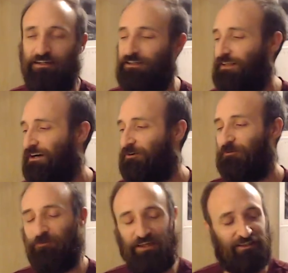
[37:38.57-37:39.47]
Now,
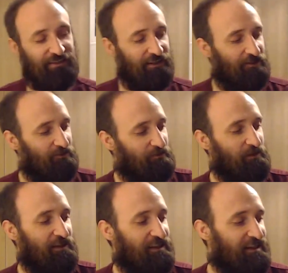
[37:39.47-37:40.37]
next session will be
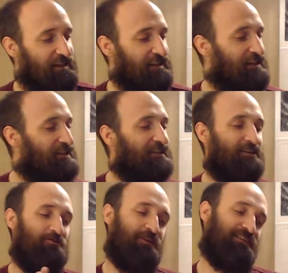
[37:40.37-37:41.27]
the
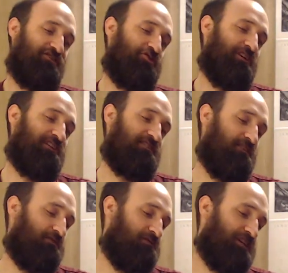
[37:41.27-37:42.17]
U.S. Chess
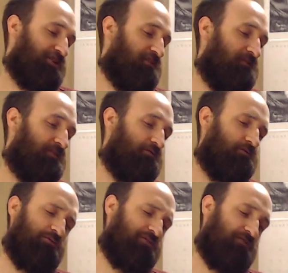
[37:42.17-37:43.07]
Federation Official
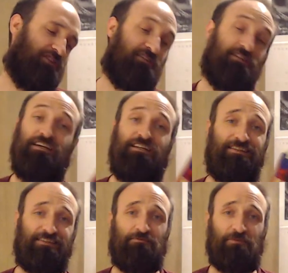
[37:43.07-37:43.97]
Rules of Chess.
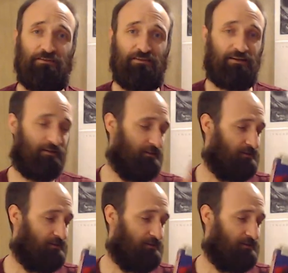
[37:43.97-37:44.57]
That's going to be thick.